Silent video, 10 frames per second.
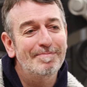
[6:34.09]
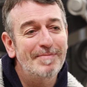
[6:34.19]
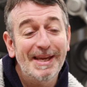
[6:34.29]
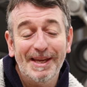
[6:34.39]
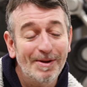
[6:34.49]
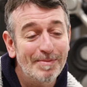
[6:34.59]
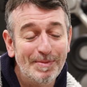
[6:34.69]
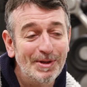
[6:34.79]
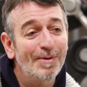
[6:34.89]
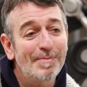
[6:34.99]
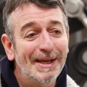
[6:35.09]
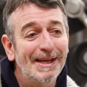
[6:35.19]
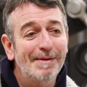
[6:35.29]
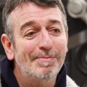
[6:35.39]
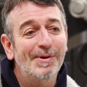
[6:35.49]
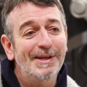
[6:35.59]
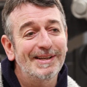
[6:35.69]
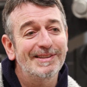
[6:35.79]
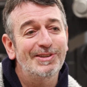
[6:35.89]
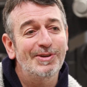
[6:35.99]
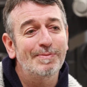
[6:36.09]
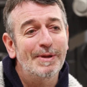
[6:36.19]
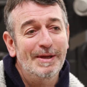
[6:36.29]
making, or maybe not making a point, is, you know,